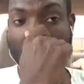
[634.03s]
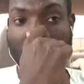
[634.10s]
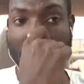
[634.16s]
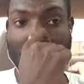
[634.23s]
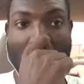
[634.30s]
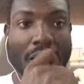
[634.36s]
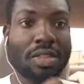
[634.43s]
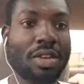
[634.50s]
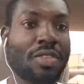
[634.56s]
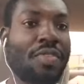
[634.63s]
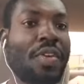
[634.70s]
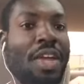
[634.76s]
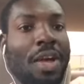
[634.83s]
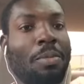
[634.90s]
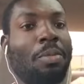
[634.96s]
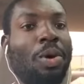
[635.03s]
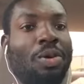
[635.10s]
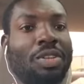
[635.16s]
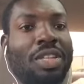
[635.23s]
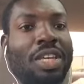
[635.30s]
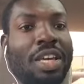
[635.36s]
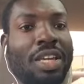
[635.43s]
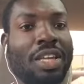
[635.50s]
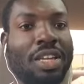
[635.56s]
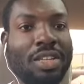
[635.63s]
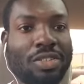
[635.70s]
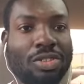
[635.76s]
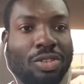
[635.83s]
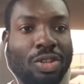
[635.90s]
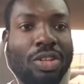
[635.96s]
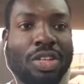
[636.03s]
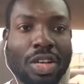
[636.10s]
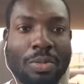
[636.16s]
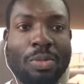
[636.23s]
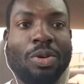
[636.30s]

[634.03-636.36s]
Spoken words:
The other thing about getting a certain